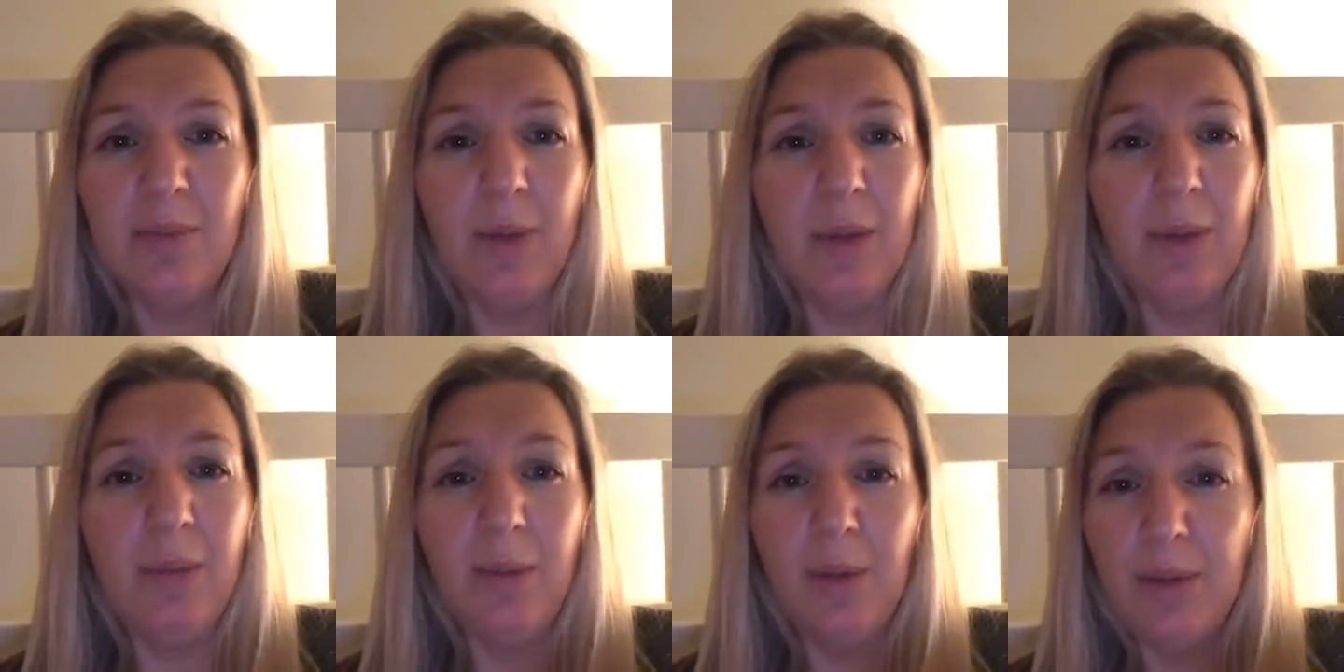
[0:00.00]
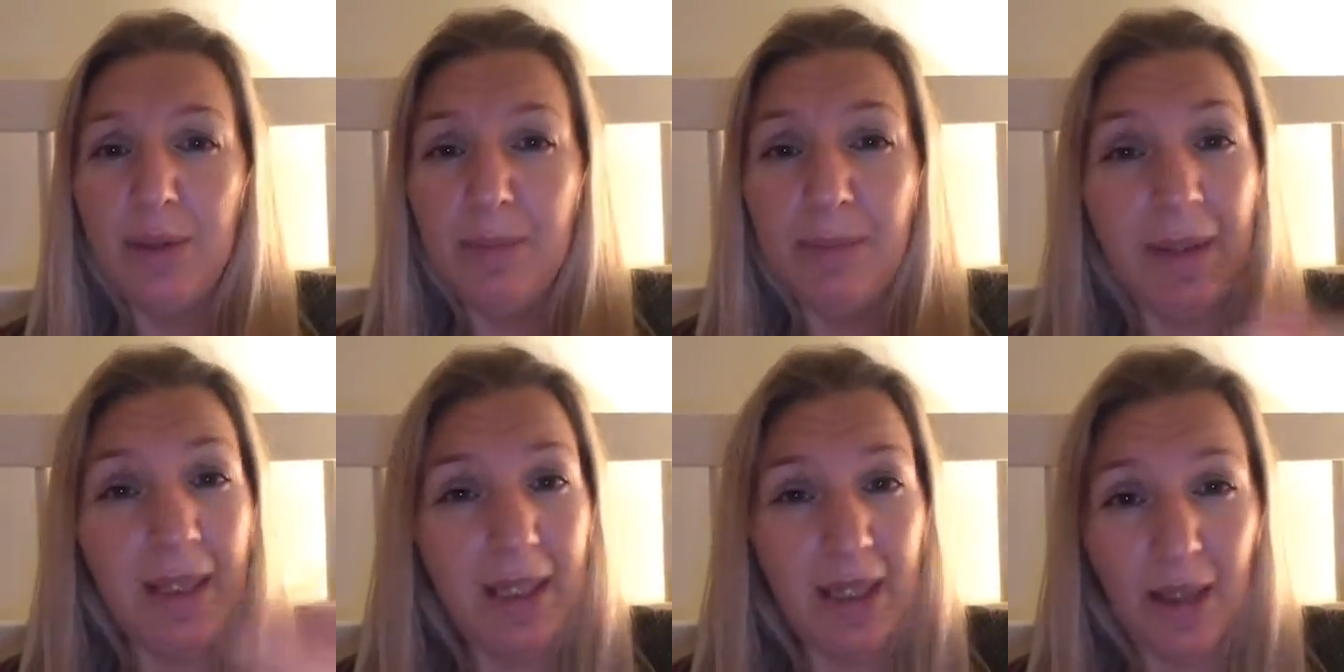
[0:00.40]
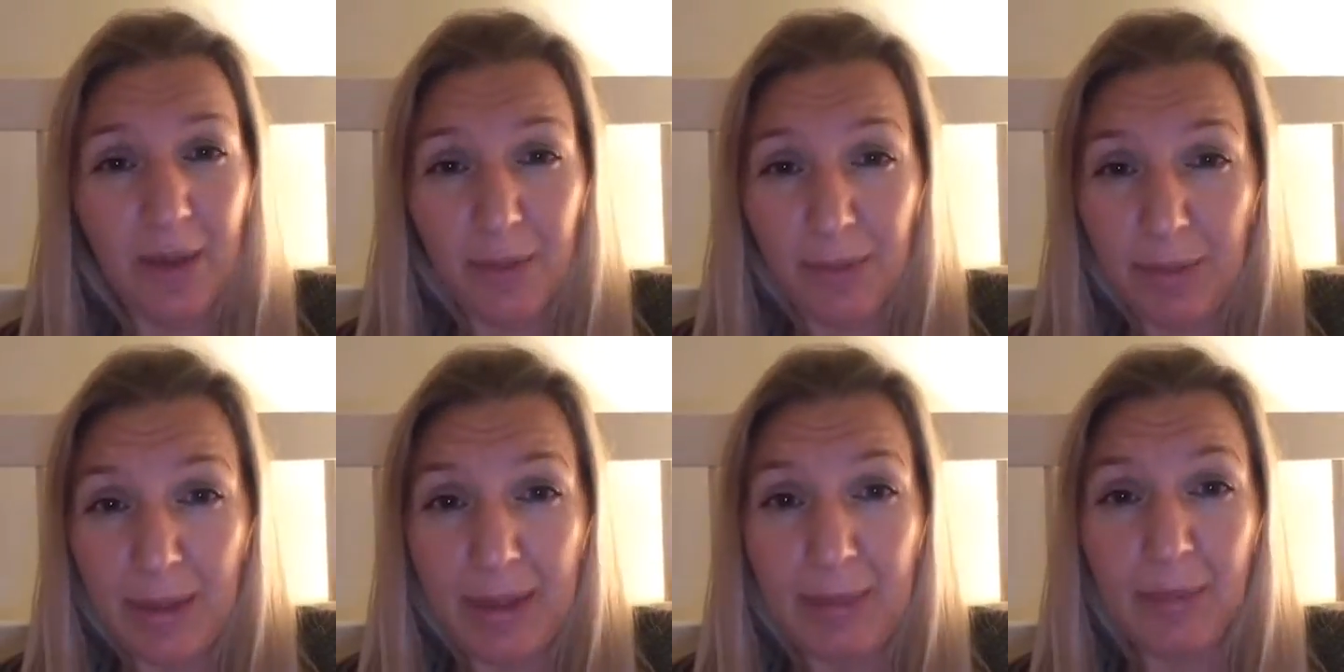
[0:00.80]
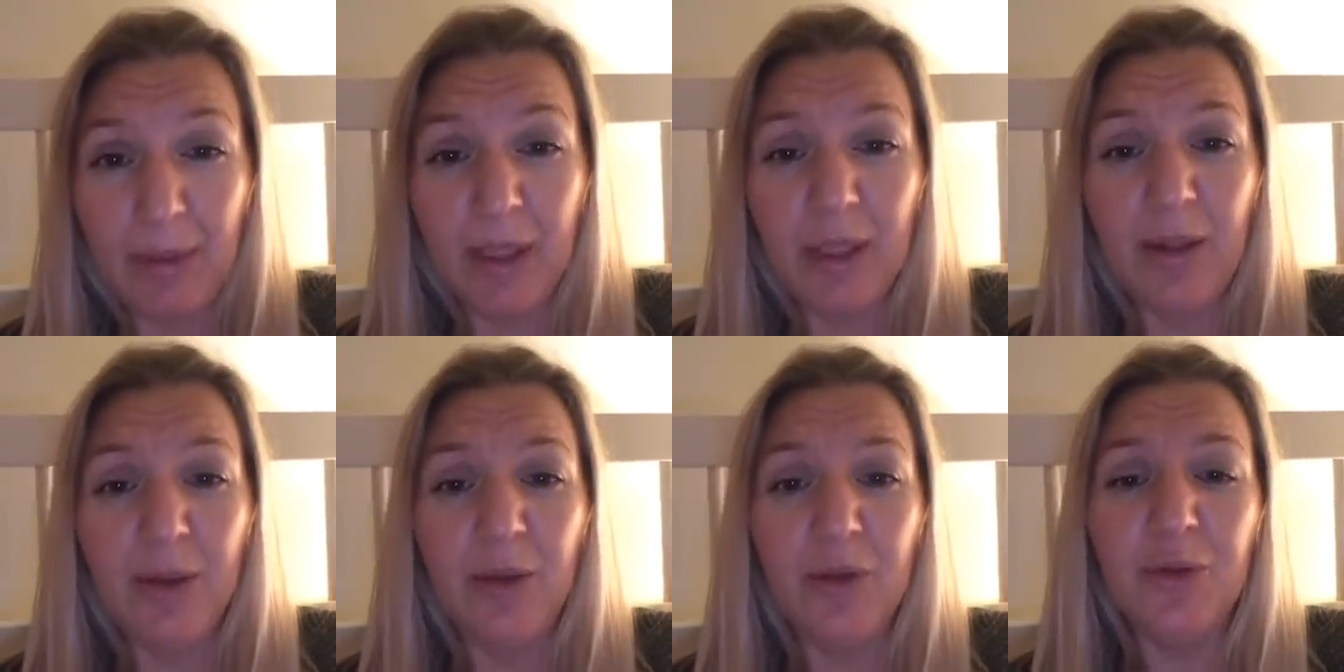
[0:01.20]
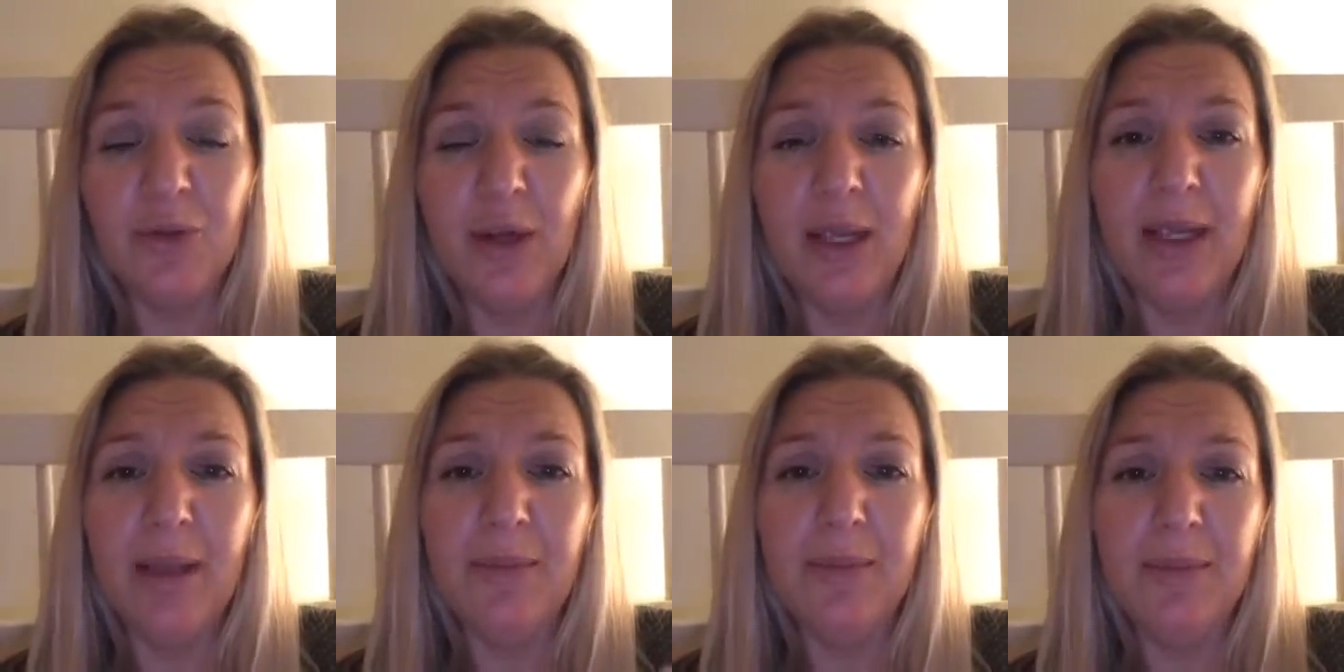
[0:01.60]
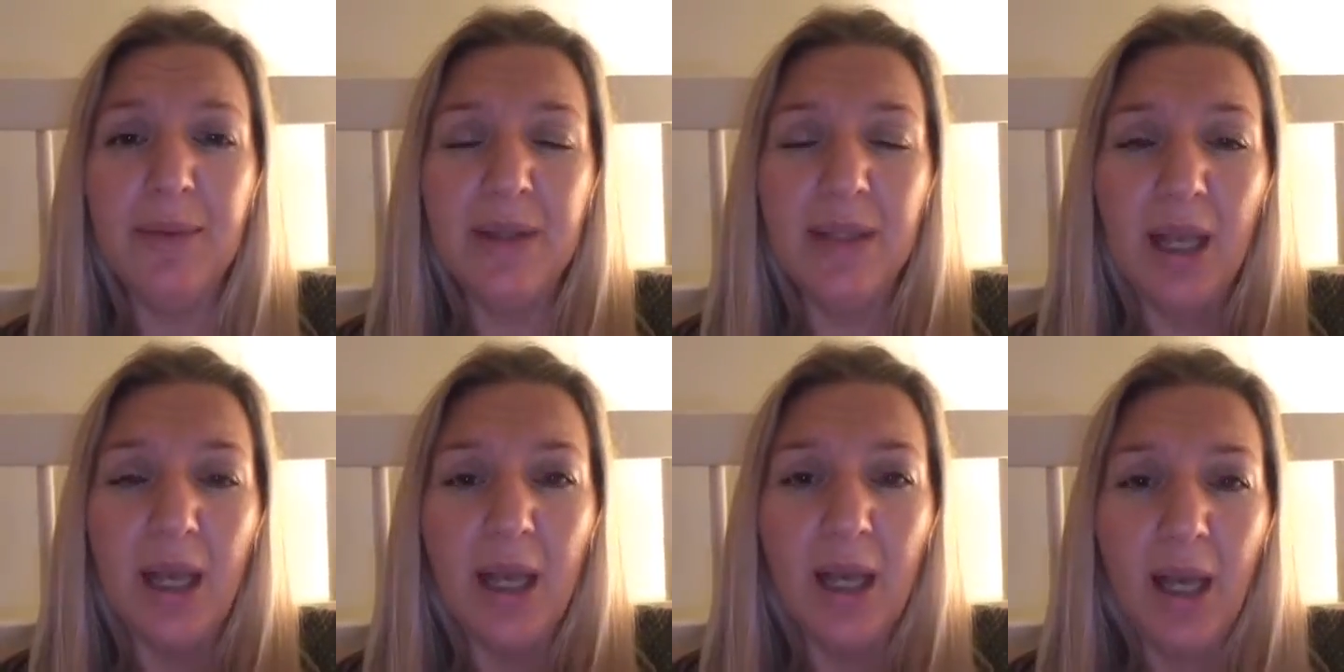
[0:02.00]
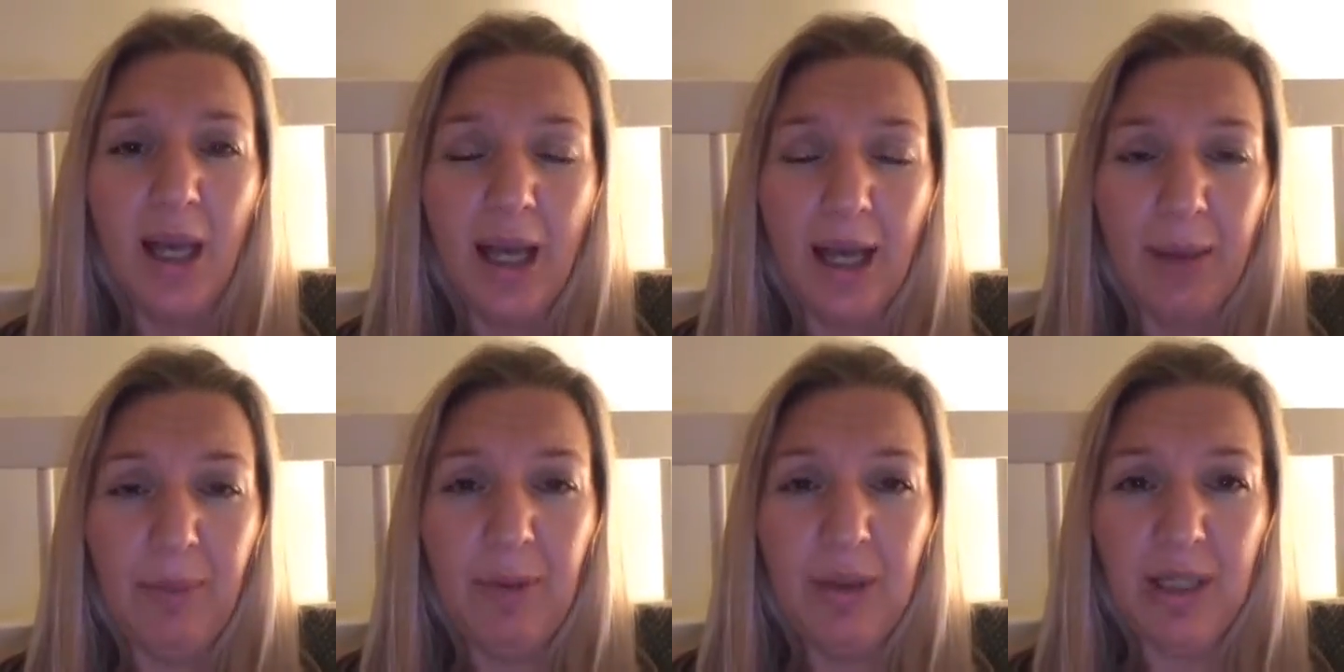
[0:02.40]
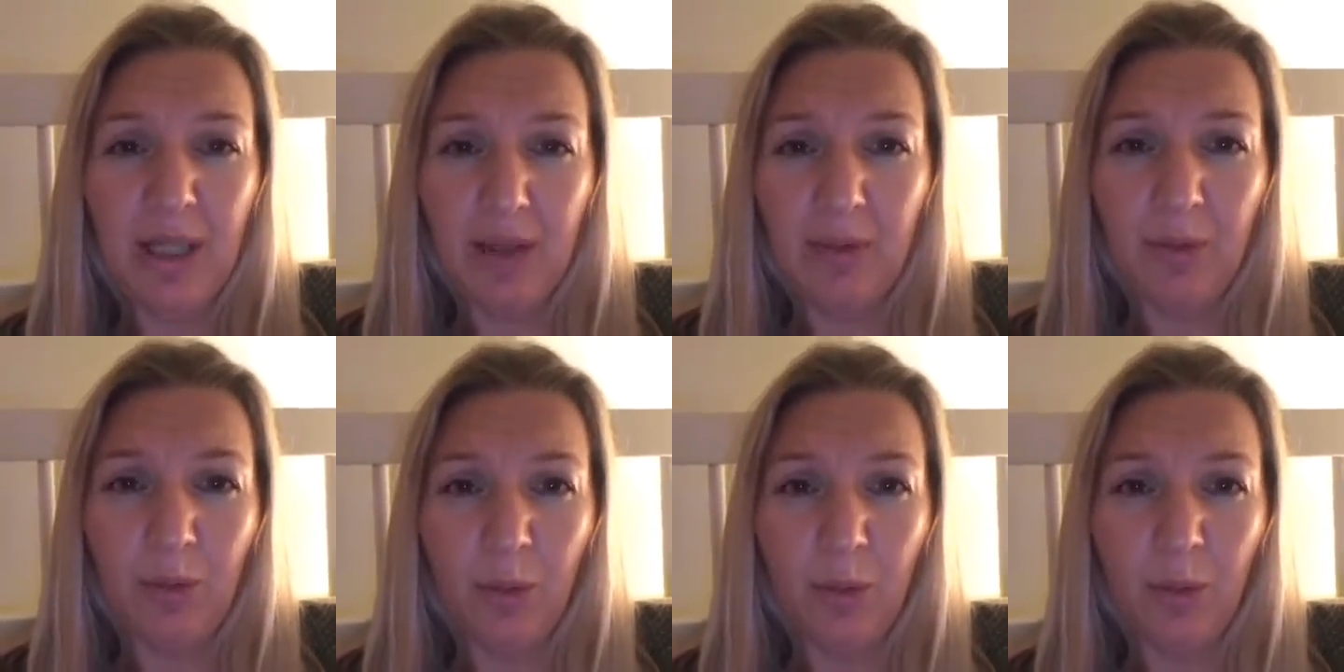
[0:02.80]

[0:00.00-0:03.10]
we would meet other people in our dreams, and we don't